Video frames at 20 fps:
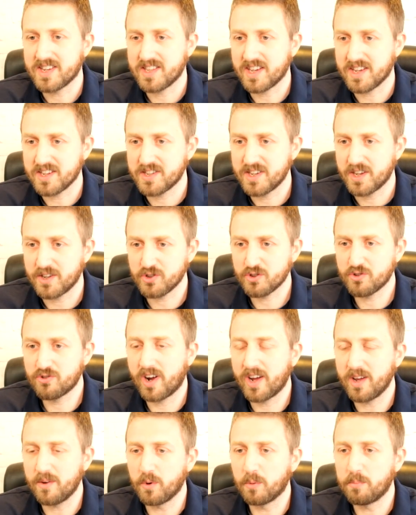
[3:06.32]
that sounds
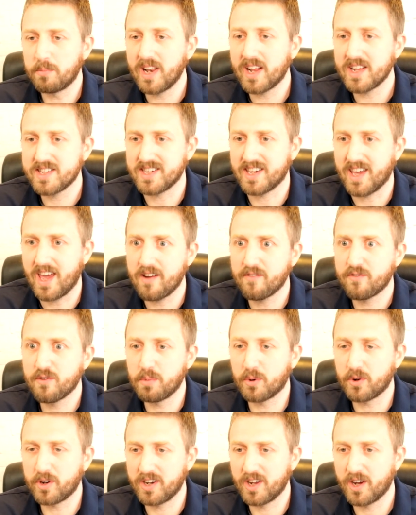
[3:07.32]
great. We'll be letting
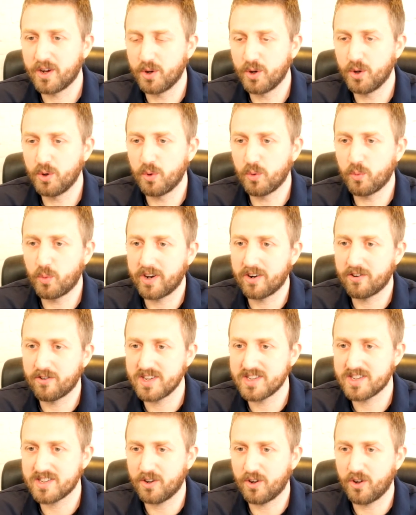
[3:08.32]
everybody know who the winner
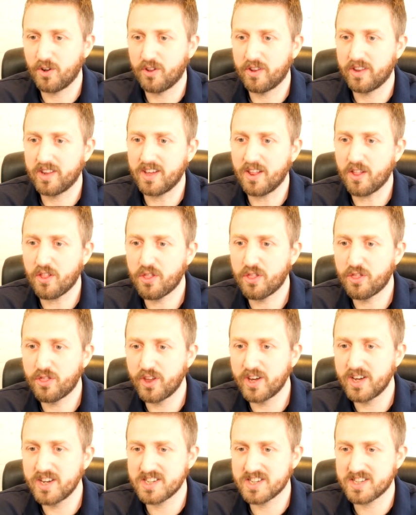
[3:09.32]
is on the
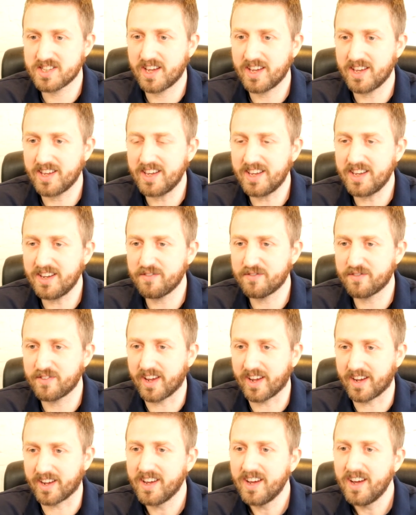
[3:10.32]
Thursday
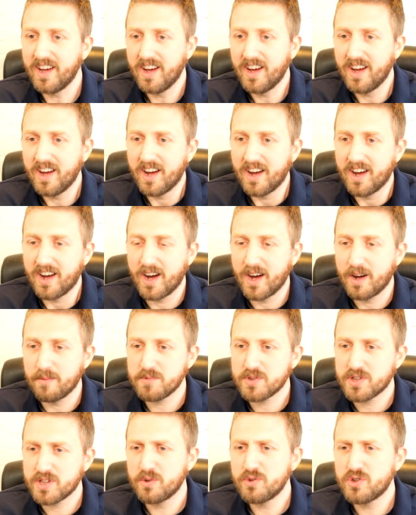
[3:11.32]
evening.
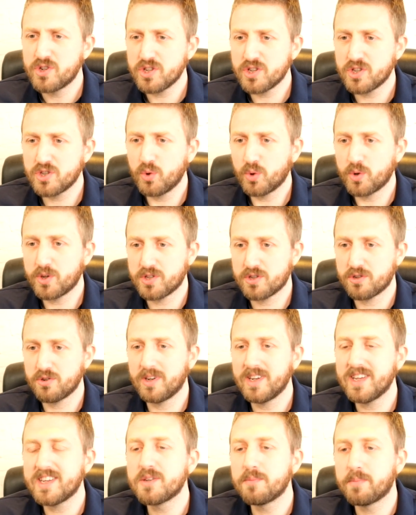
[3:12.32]
So just talk us through
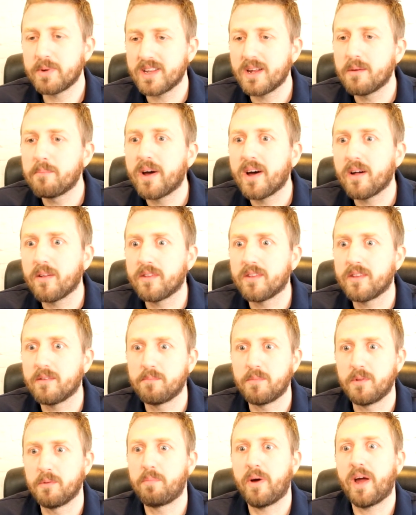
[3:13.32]
a little bit about
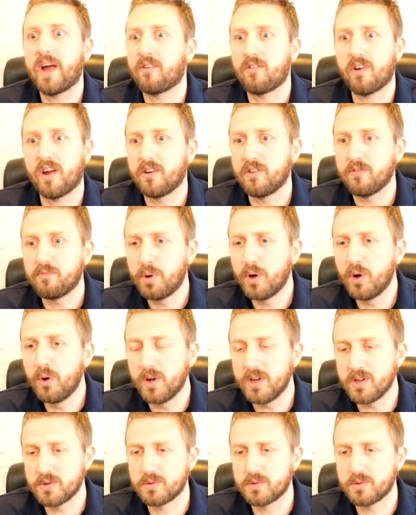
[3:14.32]
the background of Pooley's